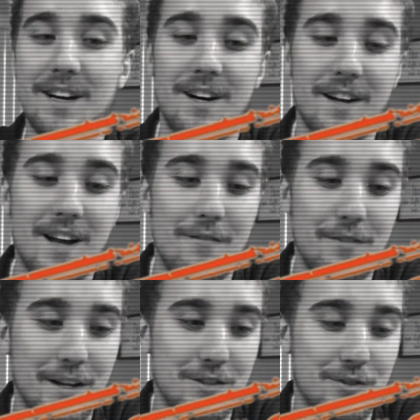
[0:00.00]
uh,
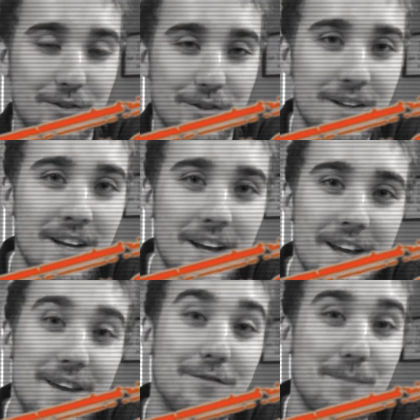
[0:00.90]
confidential
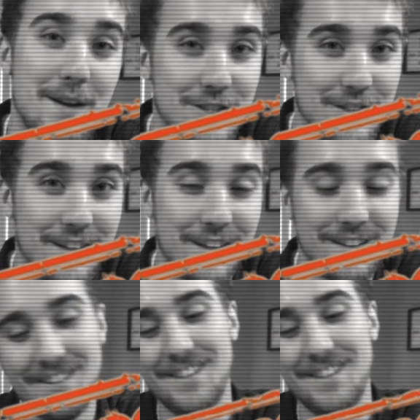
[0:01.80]
information there.